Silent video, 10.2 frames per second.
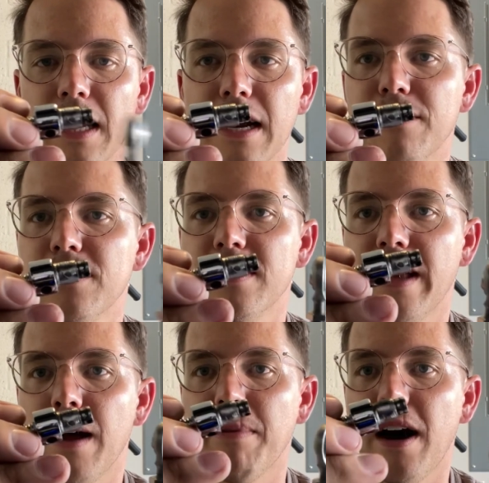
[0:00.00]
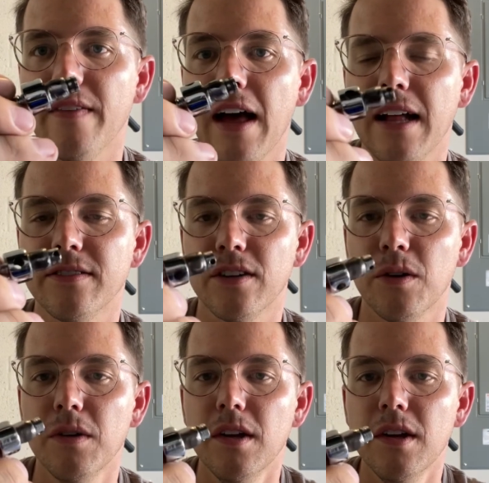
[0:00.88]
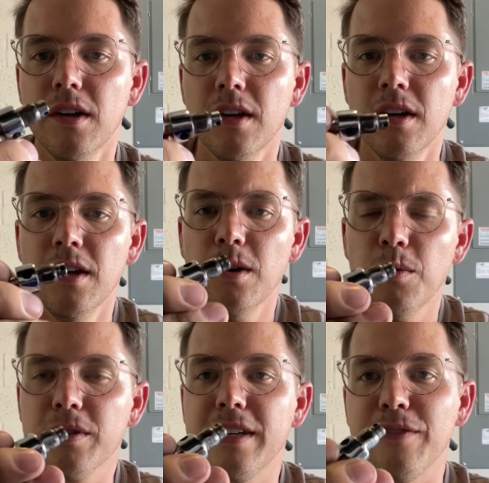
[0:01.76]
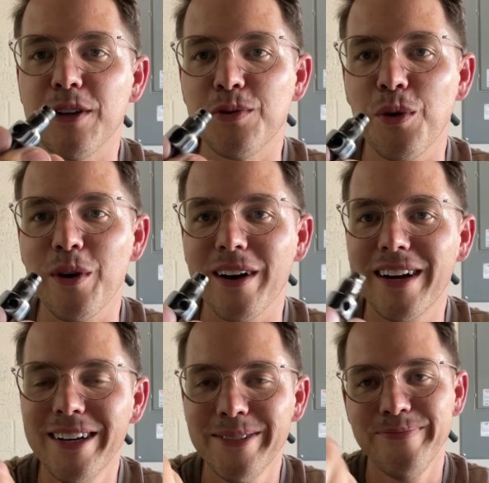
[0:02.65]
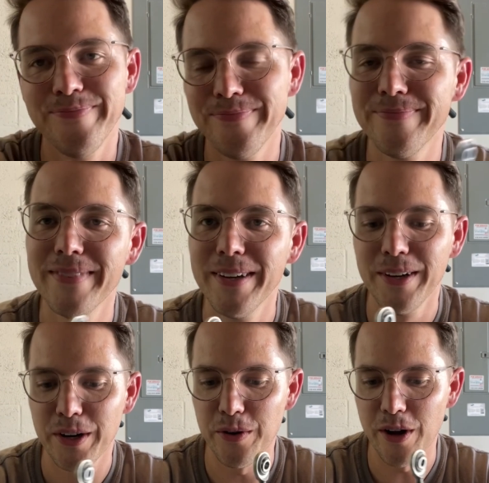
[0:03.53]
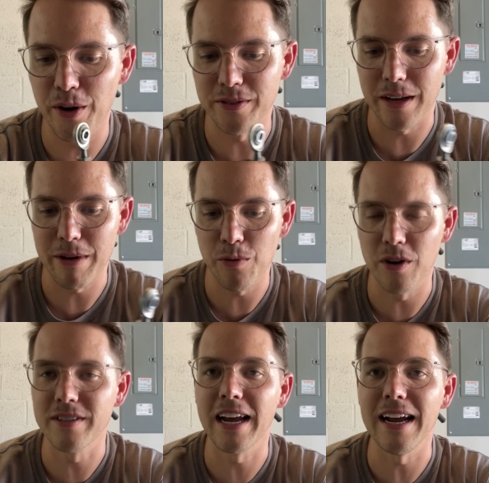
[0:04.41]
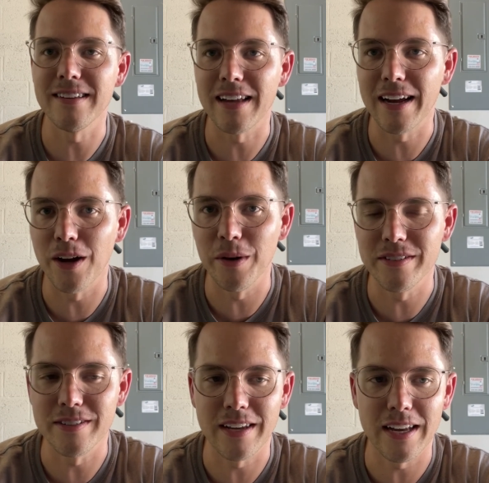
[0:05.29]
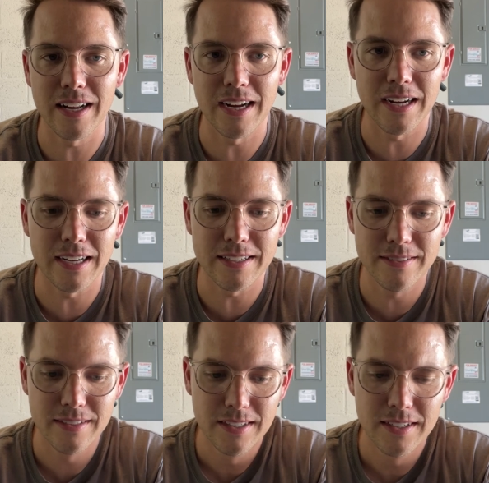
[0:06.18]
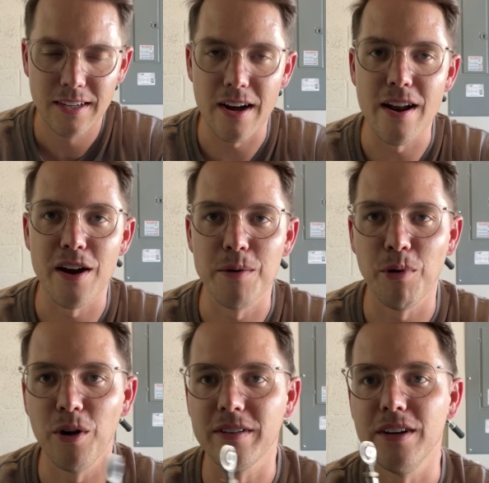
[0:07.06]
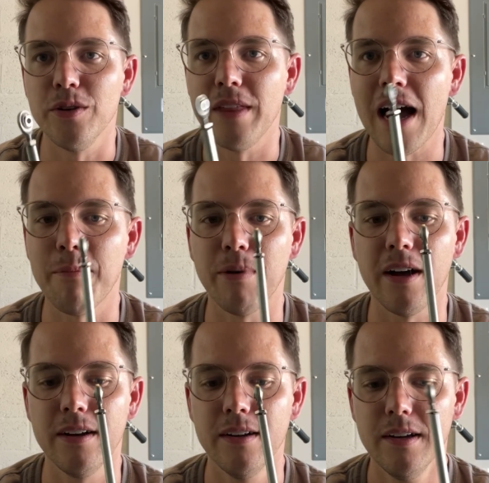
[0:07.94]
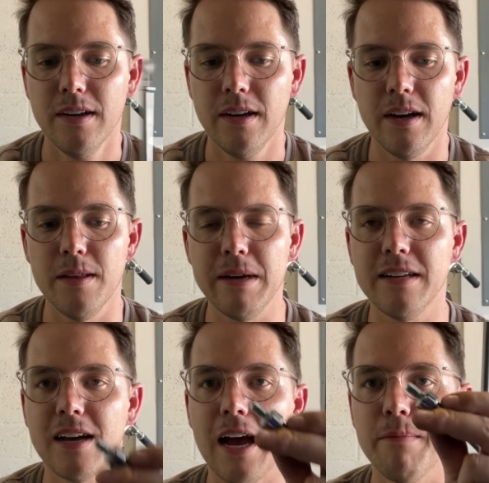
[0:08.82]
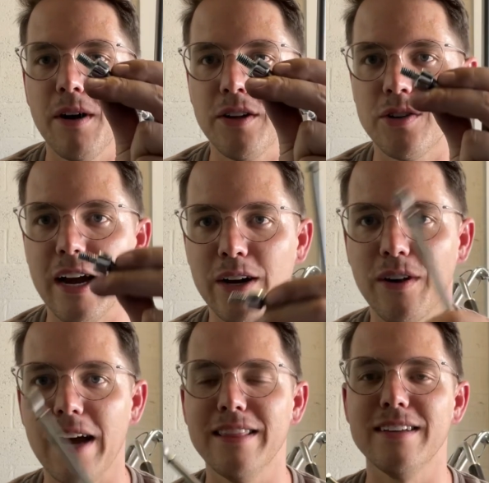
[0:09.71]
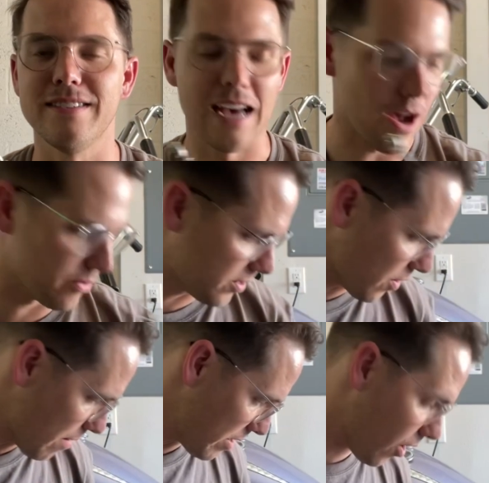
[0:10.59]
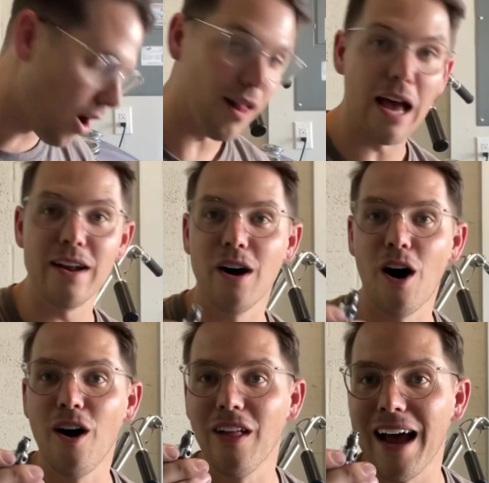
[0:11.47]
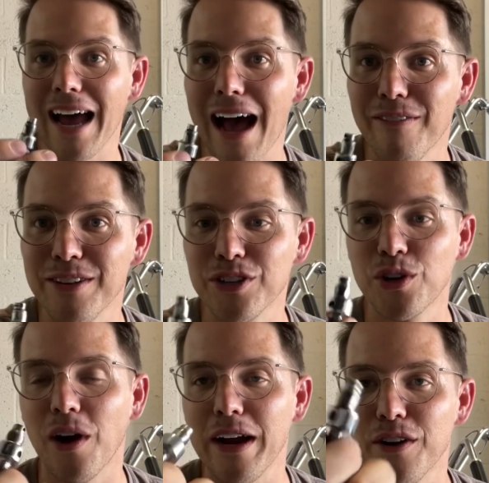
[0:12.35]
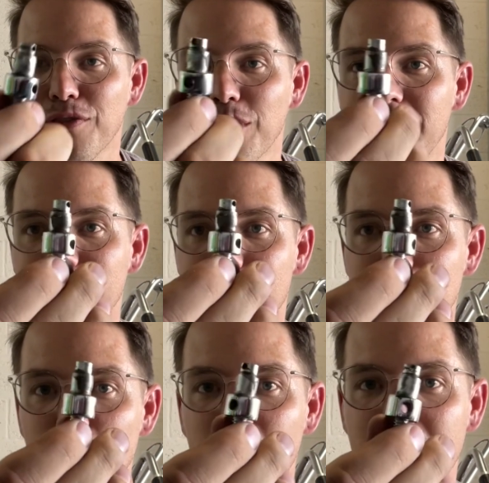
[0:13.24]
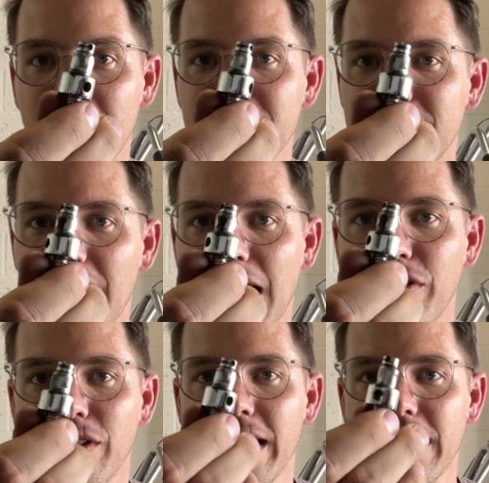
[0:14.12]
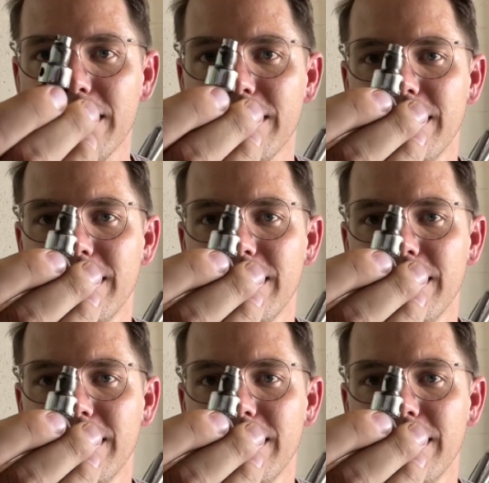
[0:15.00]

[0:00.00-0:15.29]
of setup on that. So we'll see if this will work. Who knows? I mean, worst case, I can always just get a nut and a bolt and do that, but in the meantime, I'll try and grind this down. So I mean, all I have is a grinder for this. It'd be really nice to have a lathe,